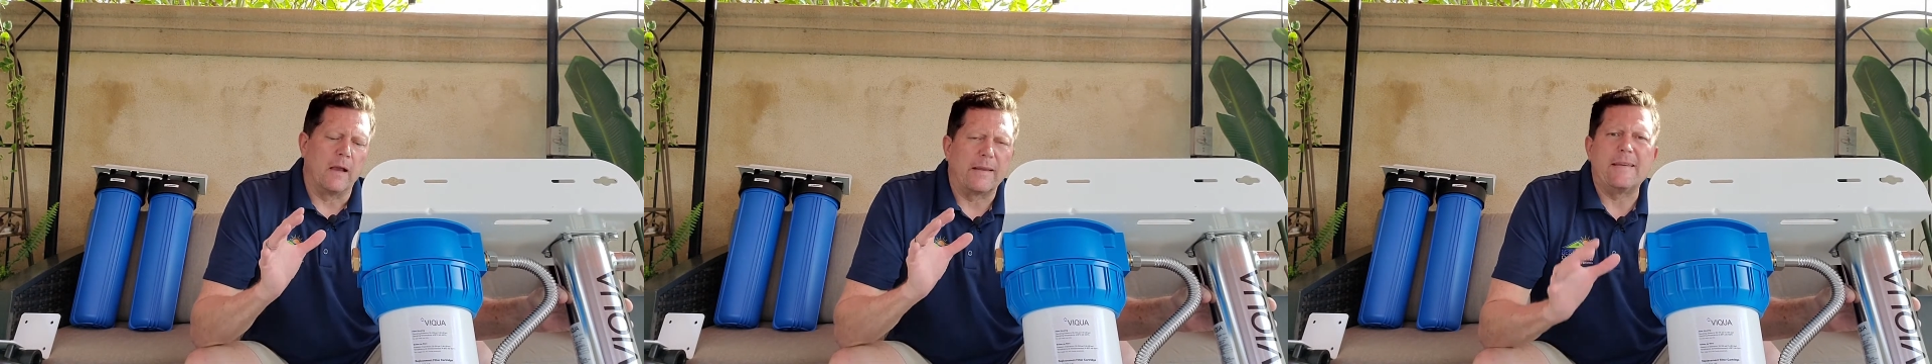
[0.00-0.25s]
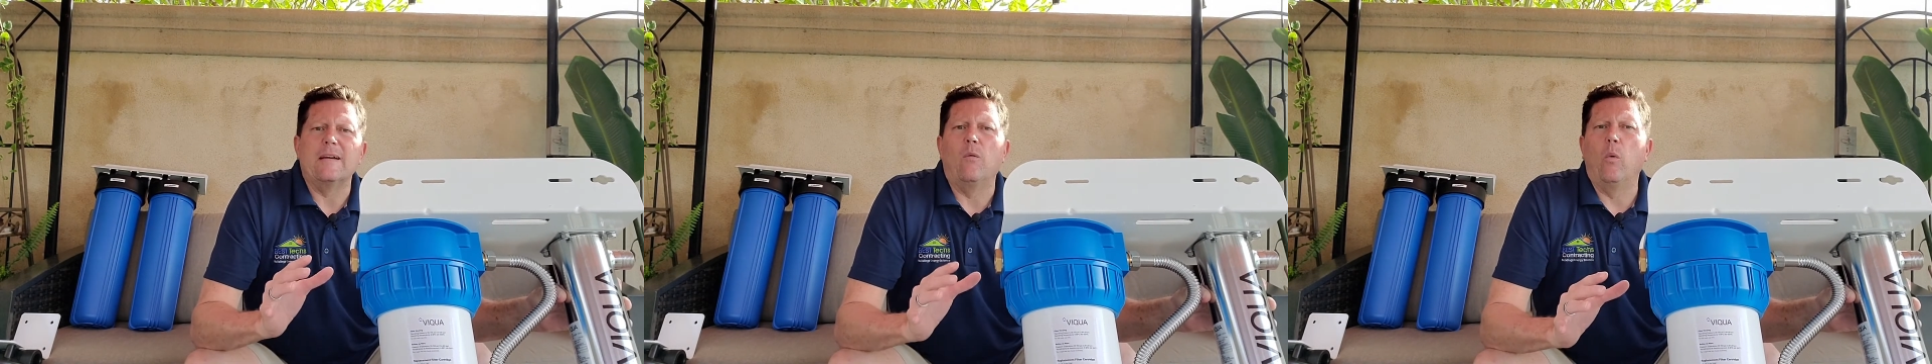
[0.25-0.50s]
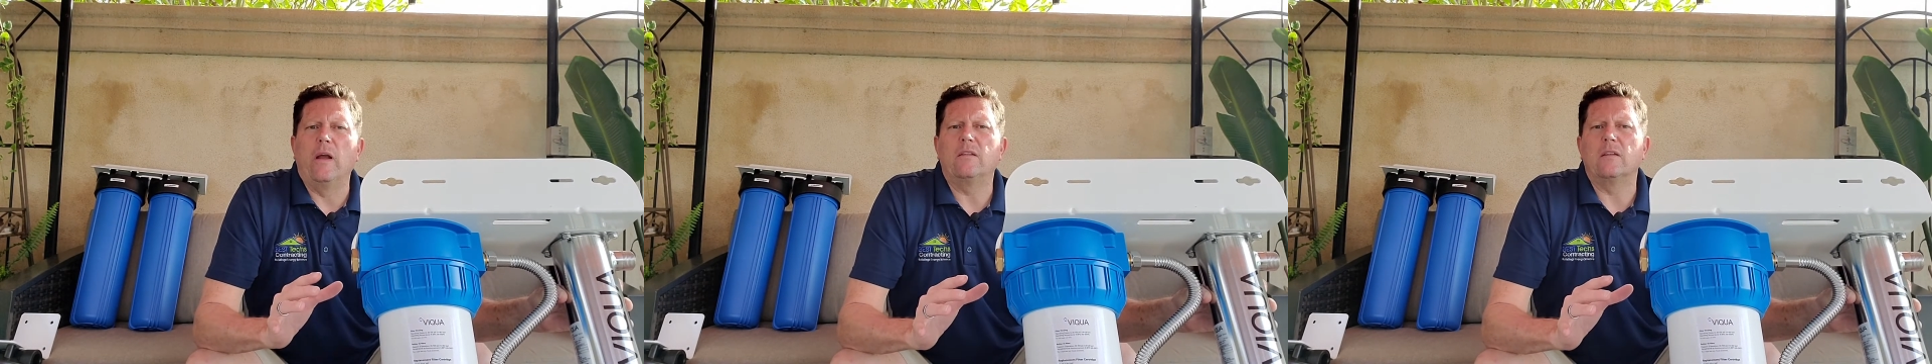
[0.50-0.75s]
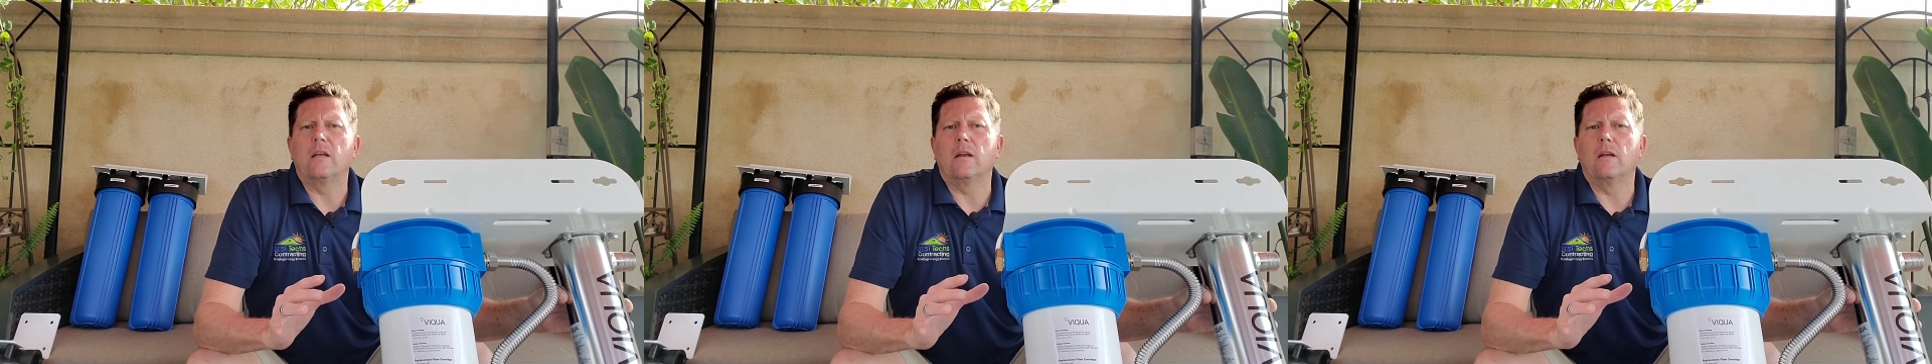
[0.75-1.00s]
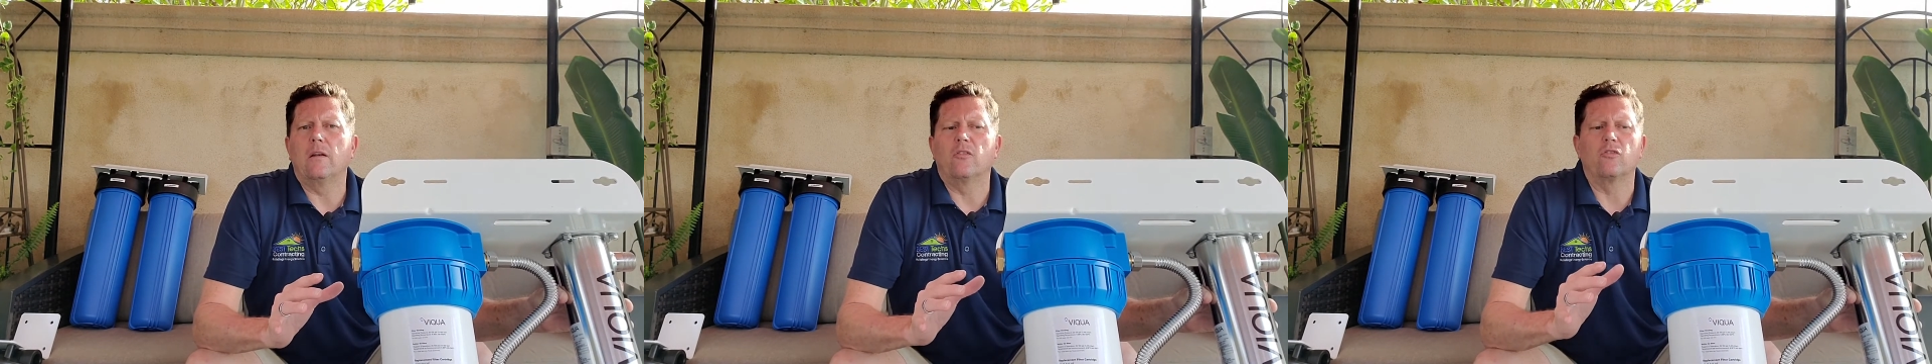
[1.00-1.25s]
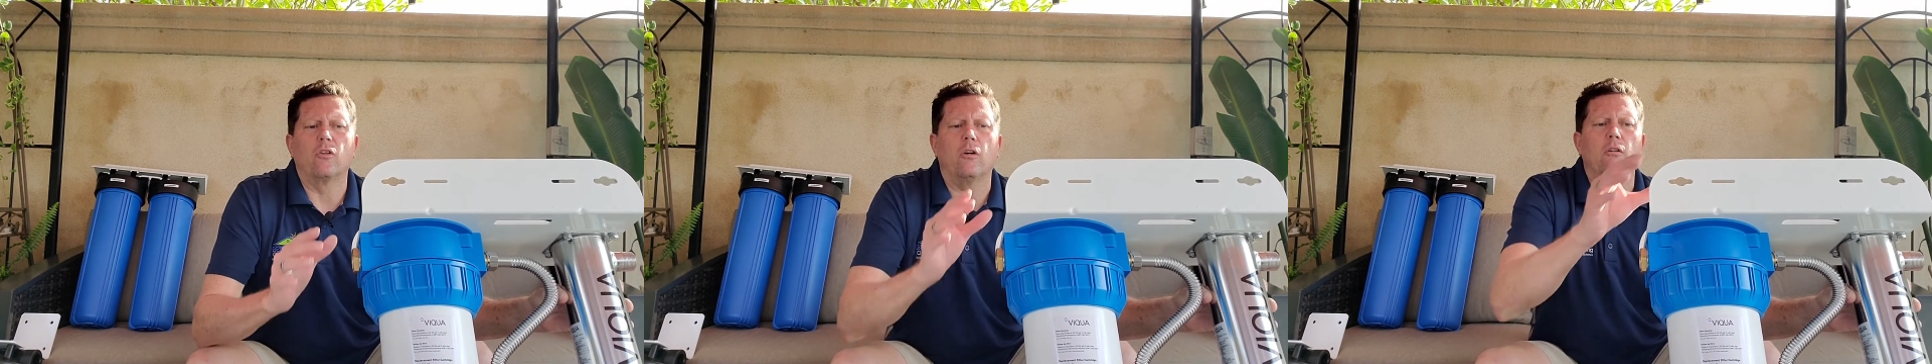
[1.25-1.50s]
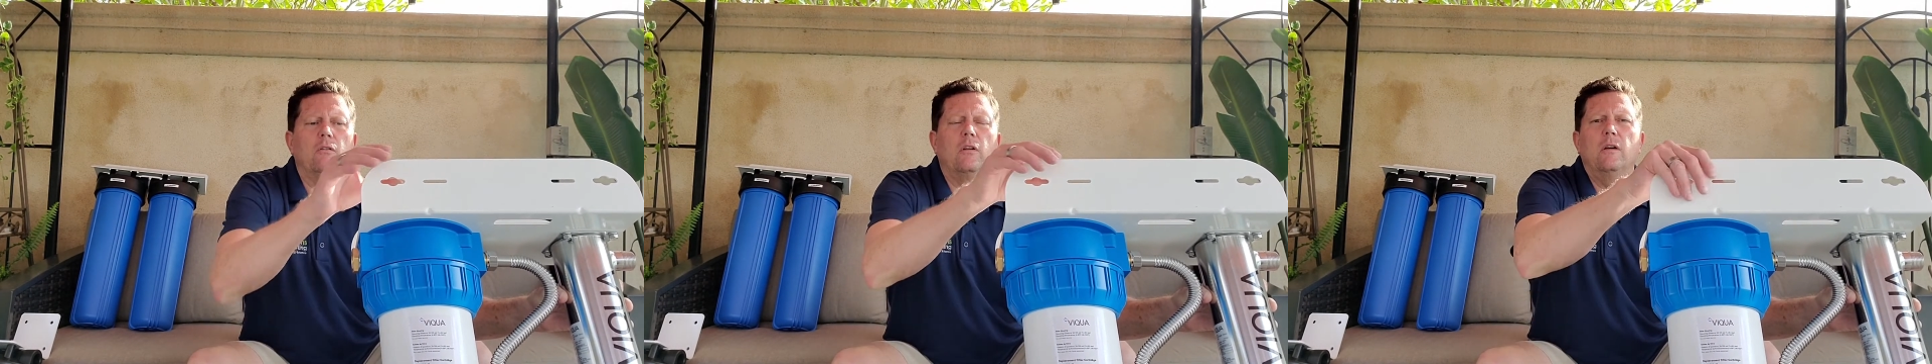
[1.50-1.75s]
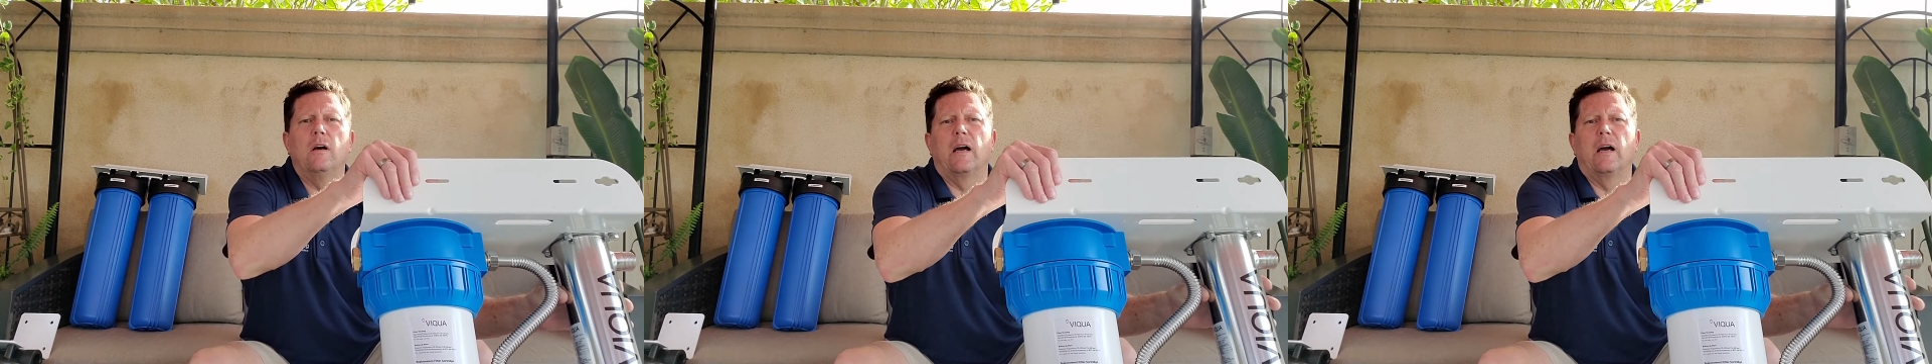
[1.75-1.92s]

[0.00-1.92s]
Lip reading: I can't wait to get it installed.